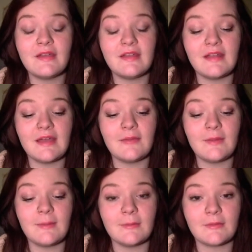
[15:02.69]
and now
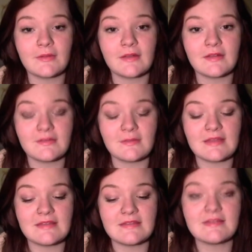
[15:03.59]
I'm not going to do it.
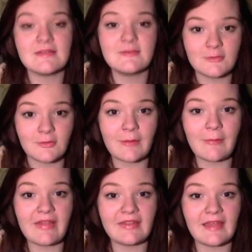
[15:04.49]
So sorry
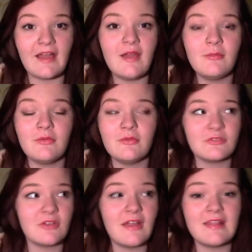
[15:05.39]
about that. I will
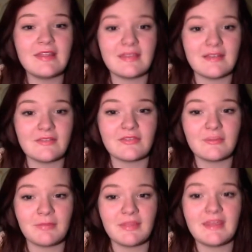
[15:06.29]
try and think of
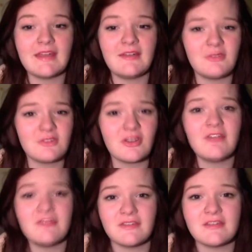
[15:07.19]
something and I will try
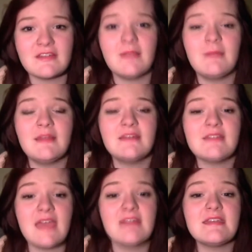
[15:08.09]
and fit time in
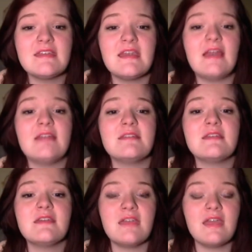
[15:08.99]
to edit and
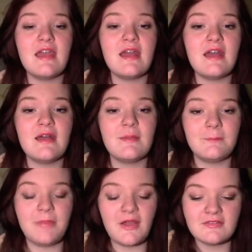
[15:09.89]

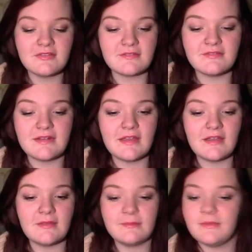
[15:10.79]
post the
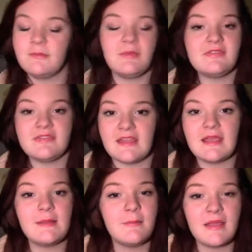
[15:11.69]
video, but we'll
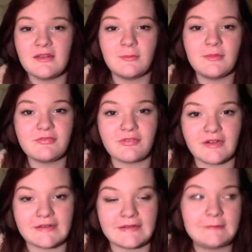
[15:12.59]
see. It may not be
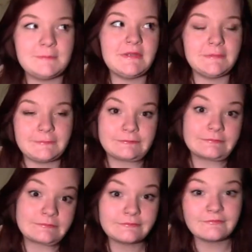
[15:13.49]
Friday, but
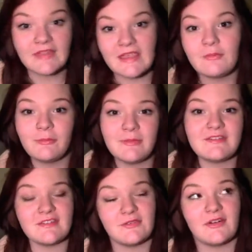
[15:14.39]
it will be
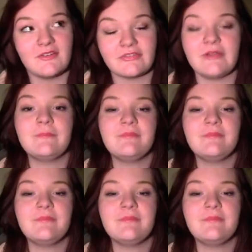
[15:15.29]
soon after.